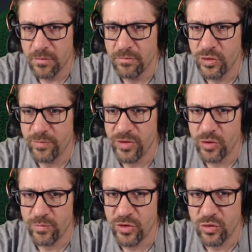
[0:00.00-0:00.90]
Boop -a
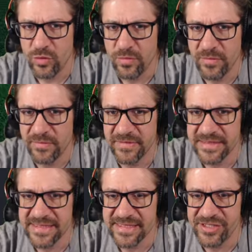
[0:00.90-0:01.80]
doop -a doo.
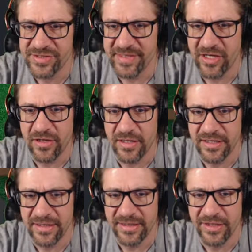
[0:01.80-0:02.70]
Excuse me, car.
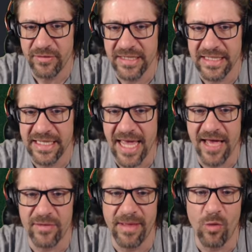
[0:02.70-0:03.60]
You need to get
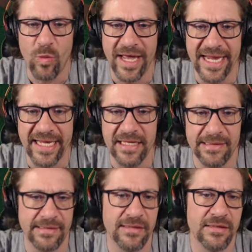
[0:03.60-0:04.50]
out of my way.
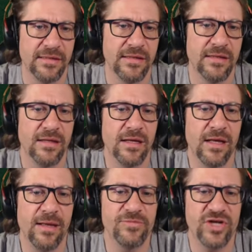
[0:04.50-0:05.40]

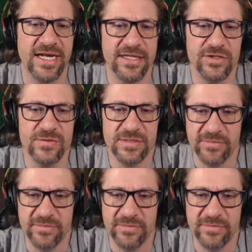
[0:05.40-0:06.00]
I'm trying to do some